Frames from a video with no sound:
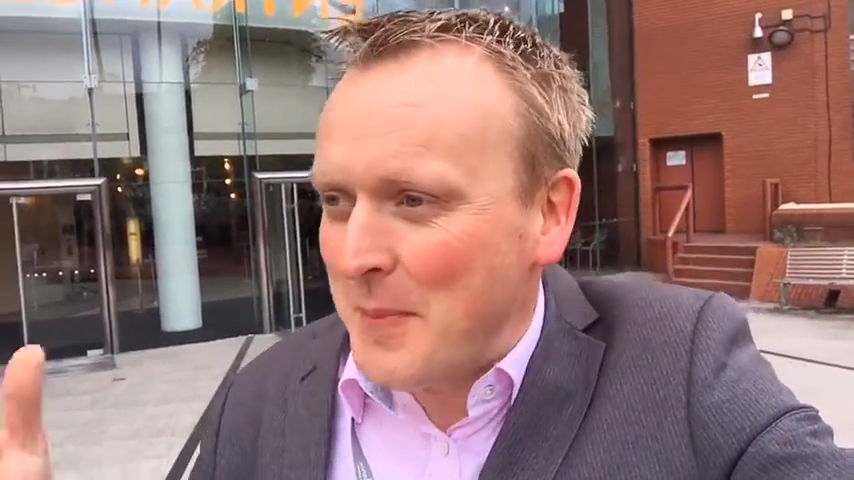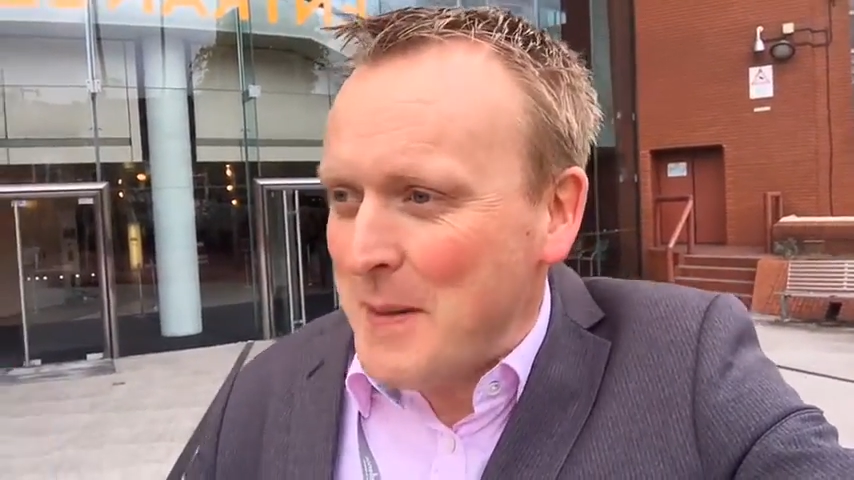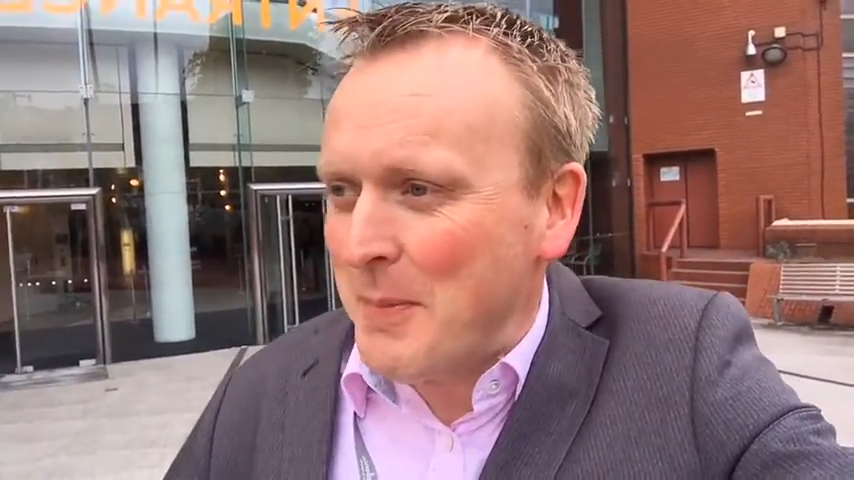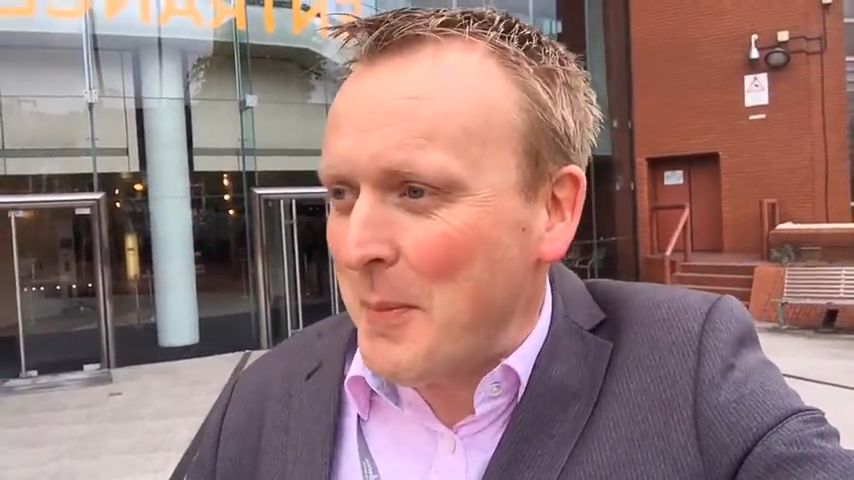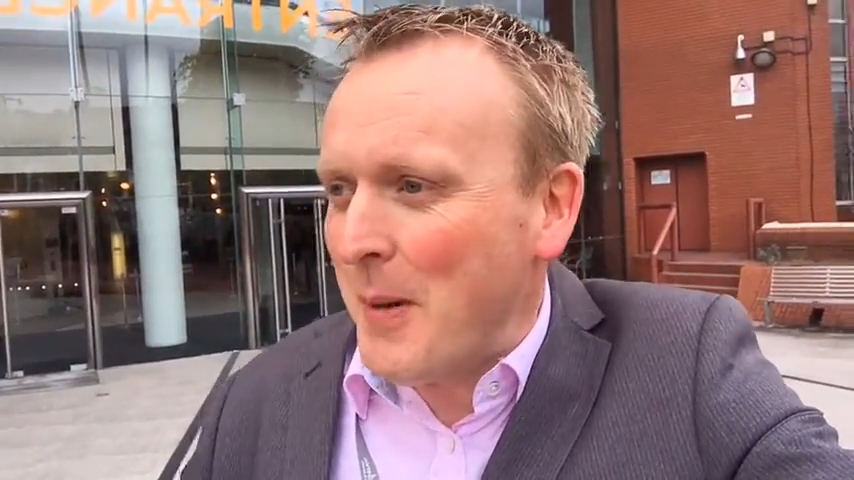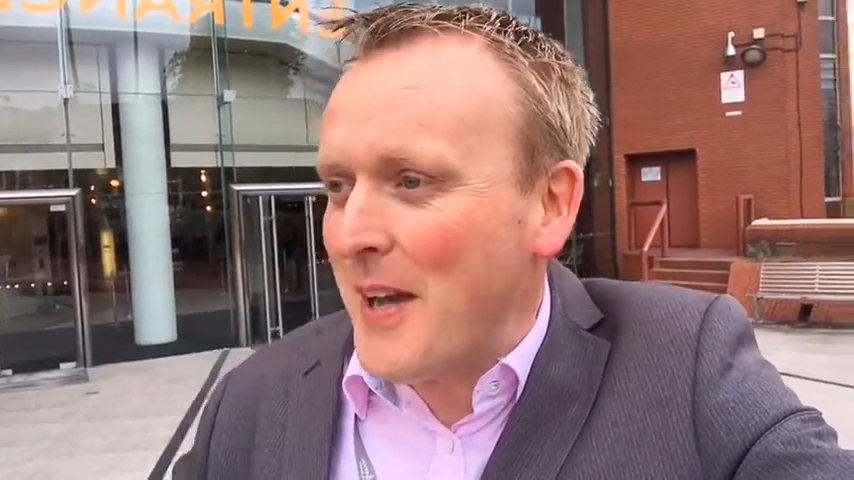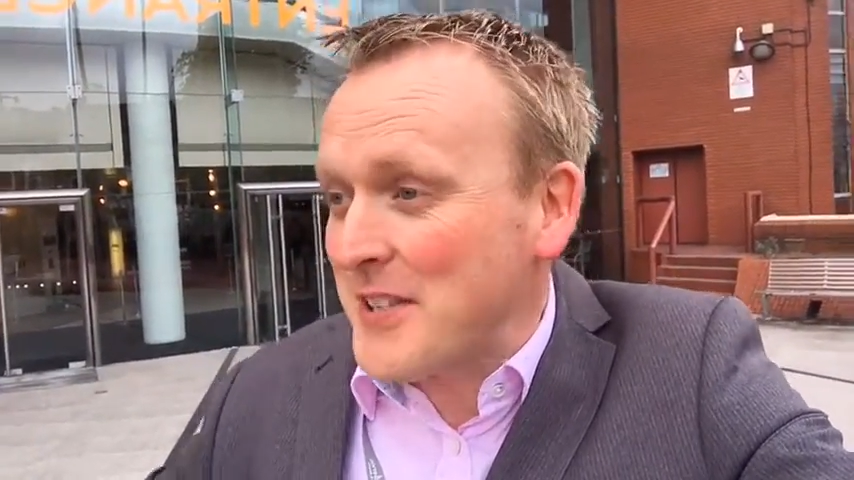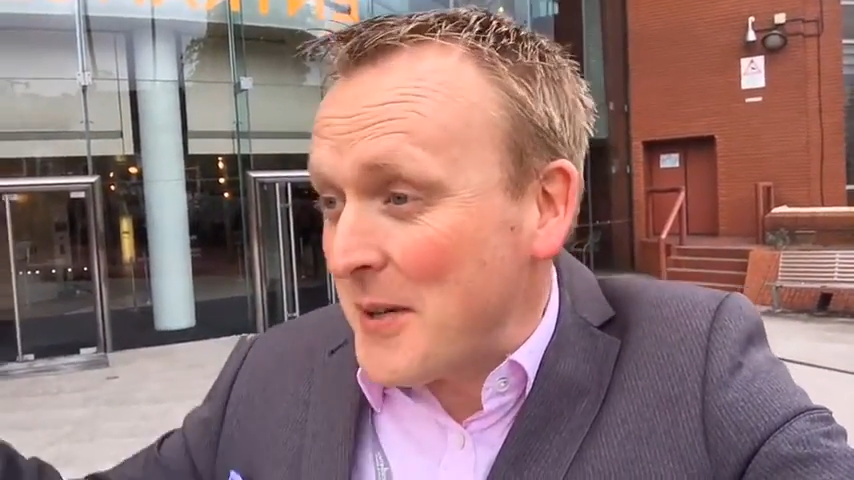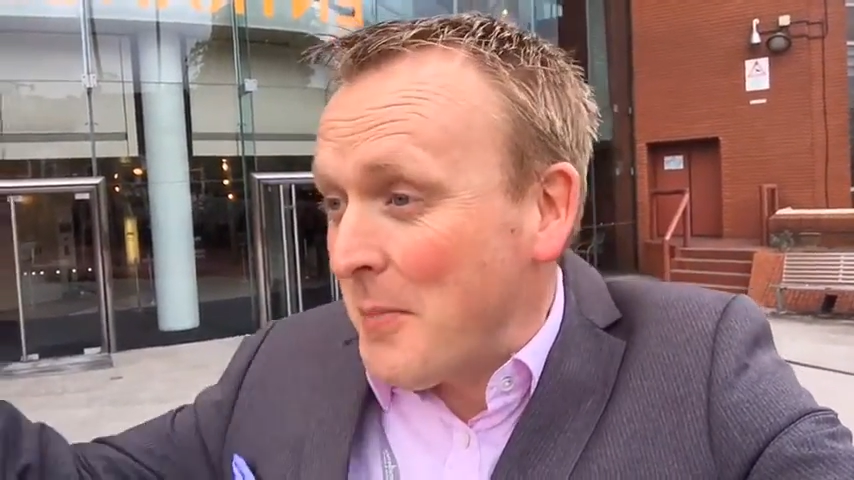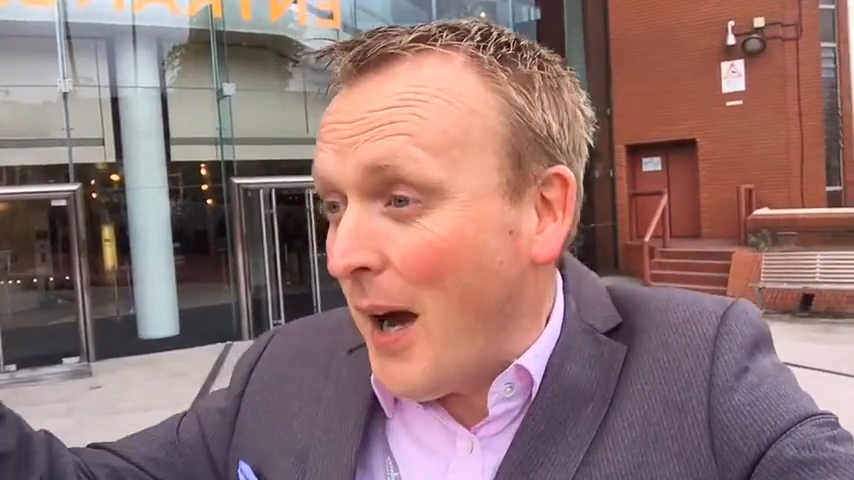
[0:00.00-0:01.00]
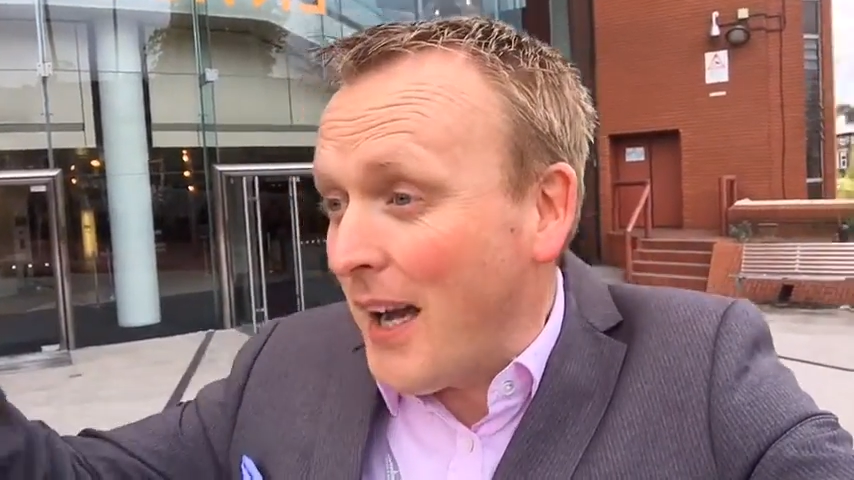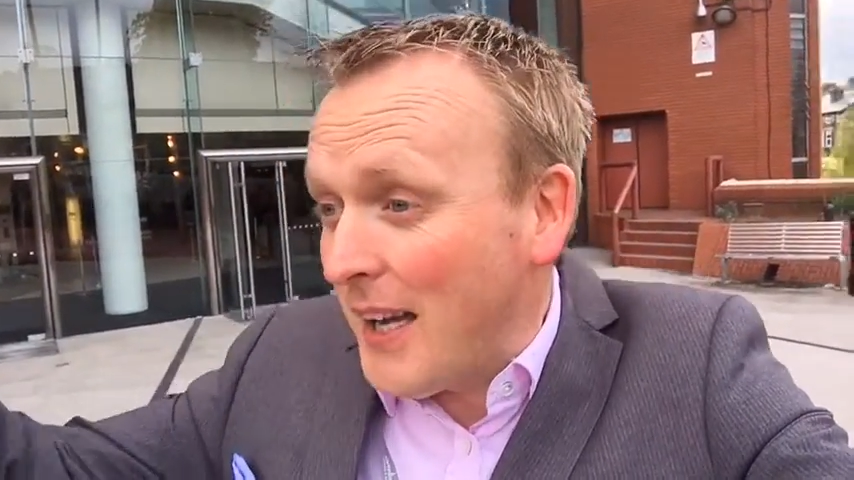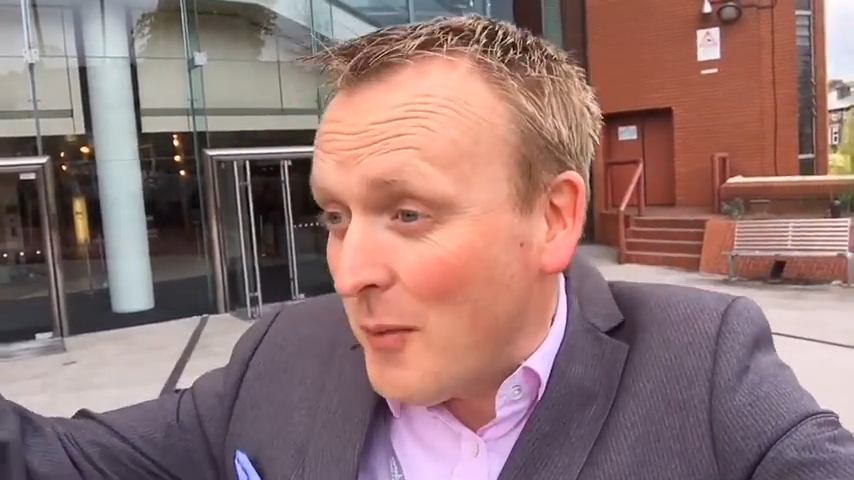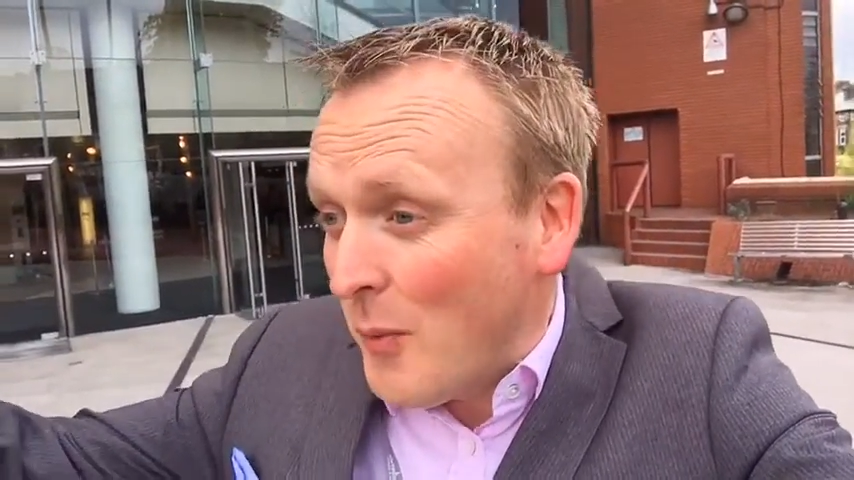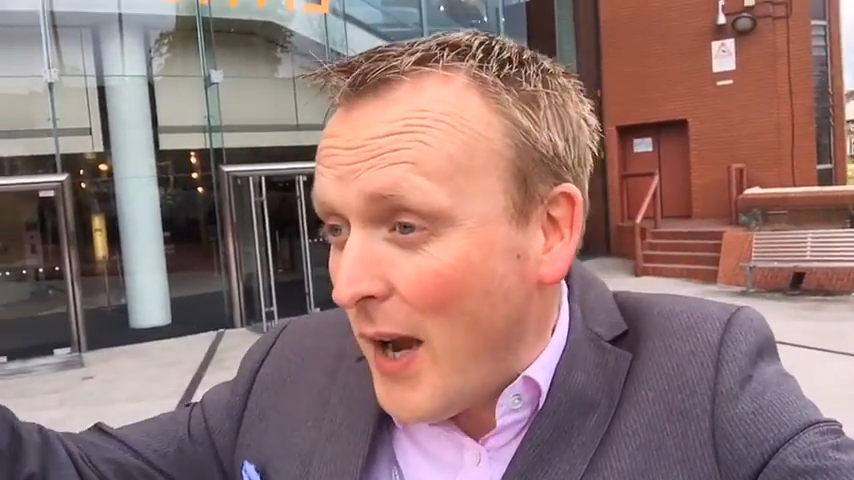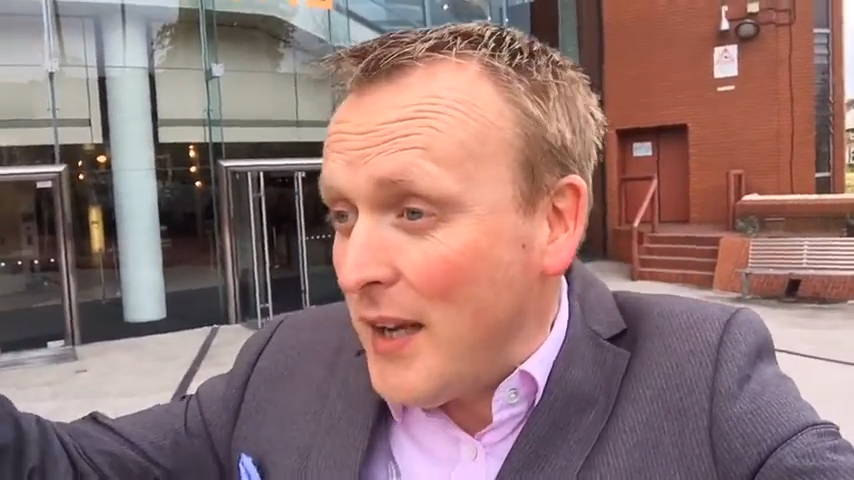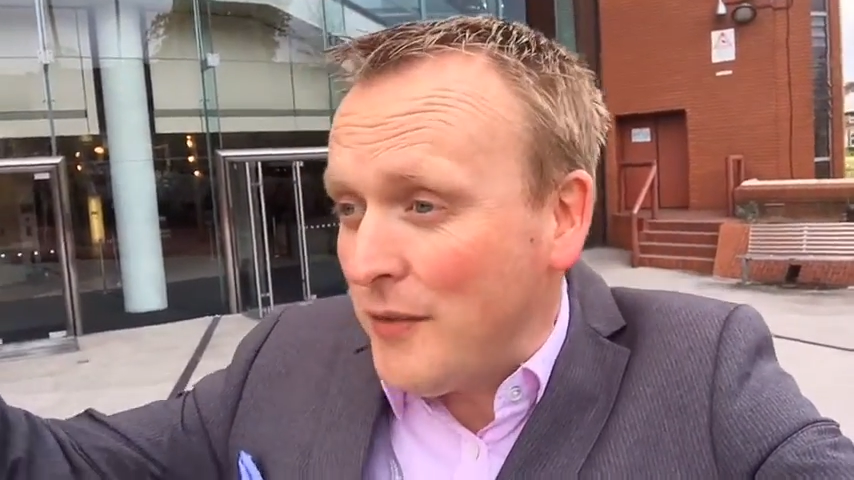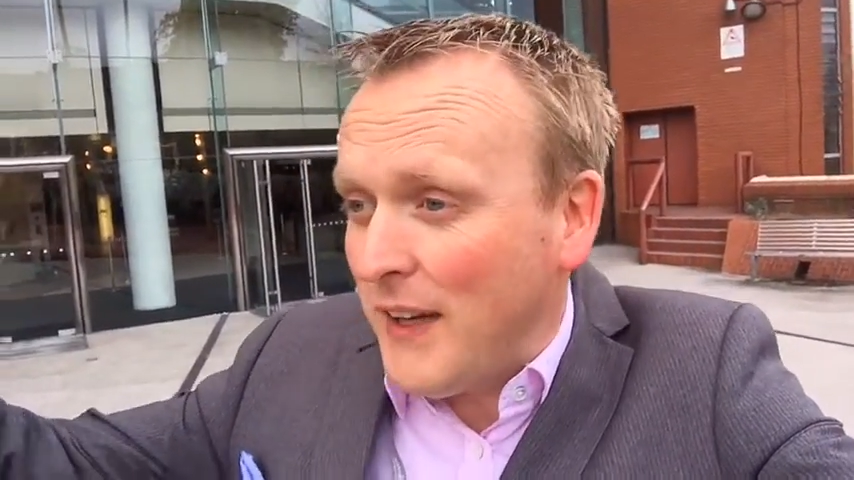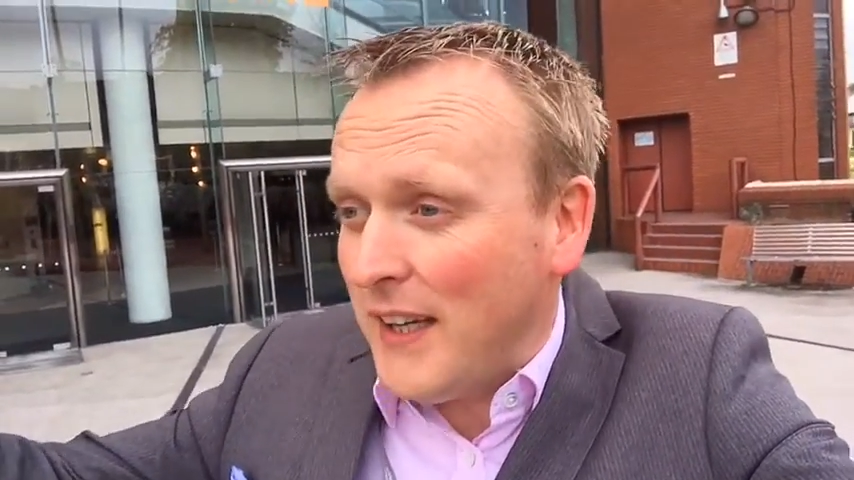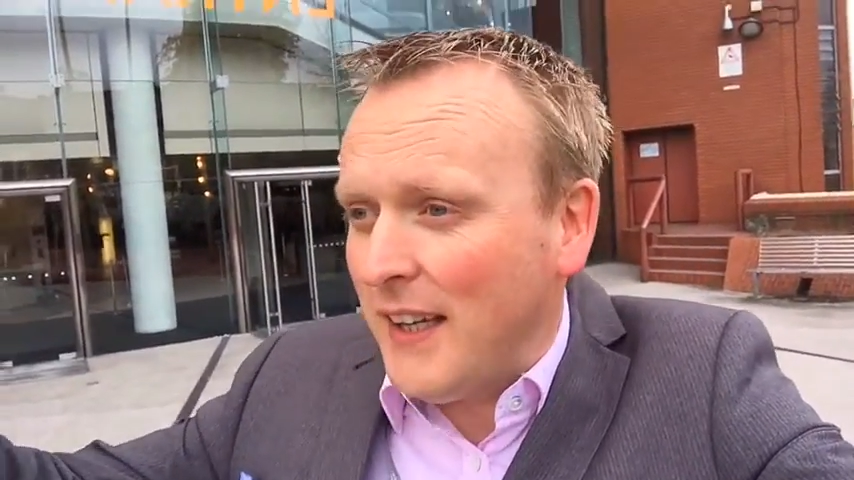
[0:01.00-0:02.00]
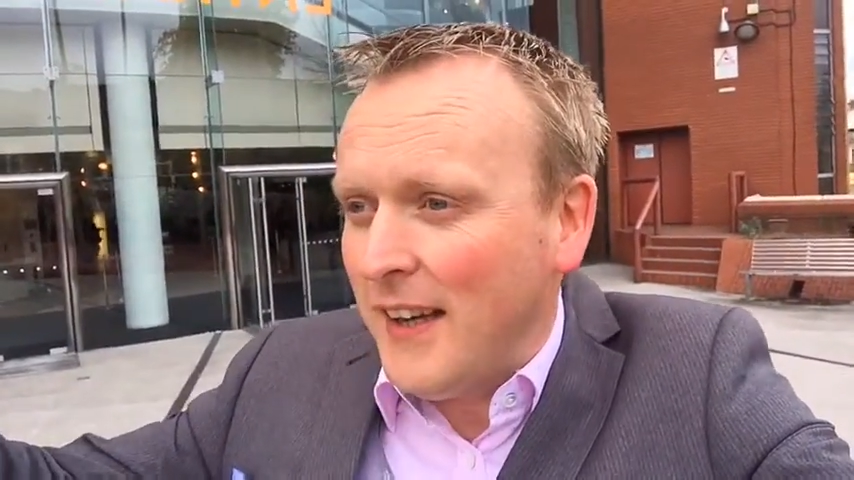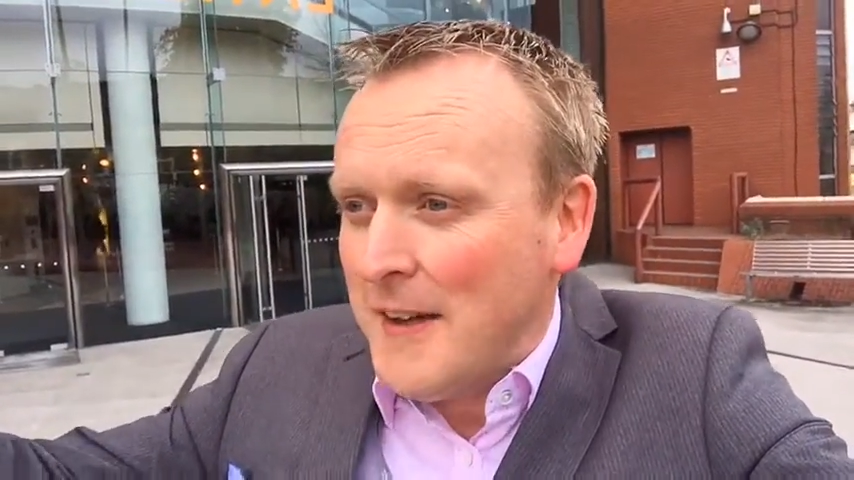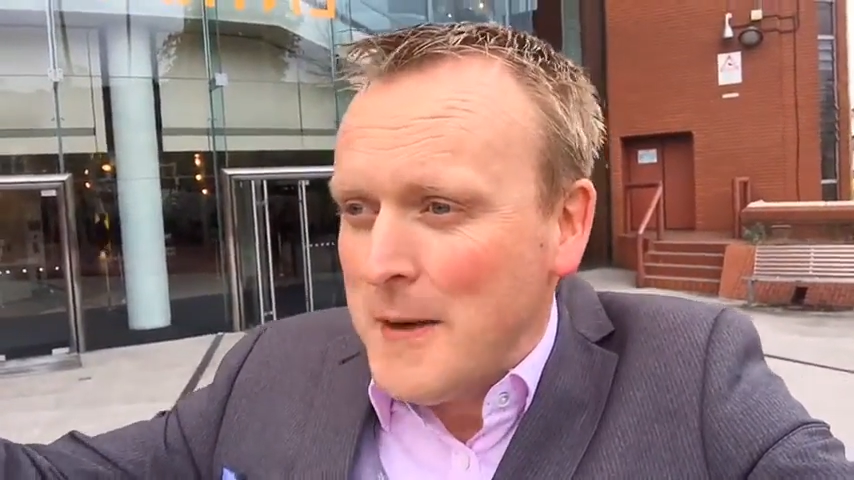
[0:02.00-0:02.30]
people passing by and waving.